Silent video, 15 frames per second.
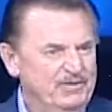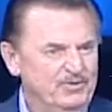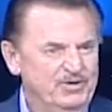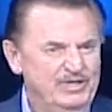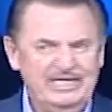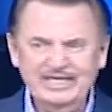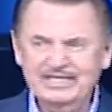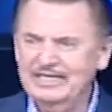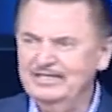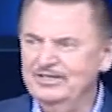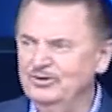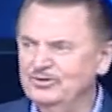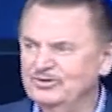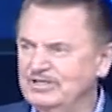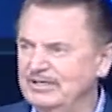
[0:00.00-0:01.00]
We got to get
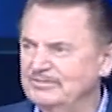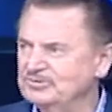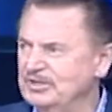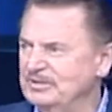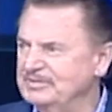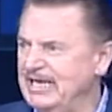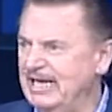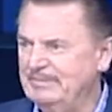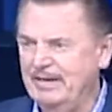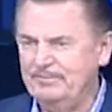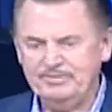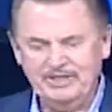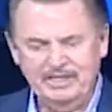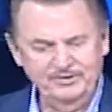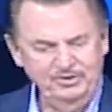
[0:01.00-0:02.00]
loosened up sometime. I'm
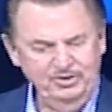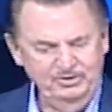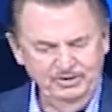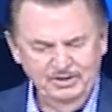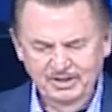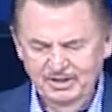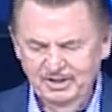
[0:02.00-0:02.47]
telling you,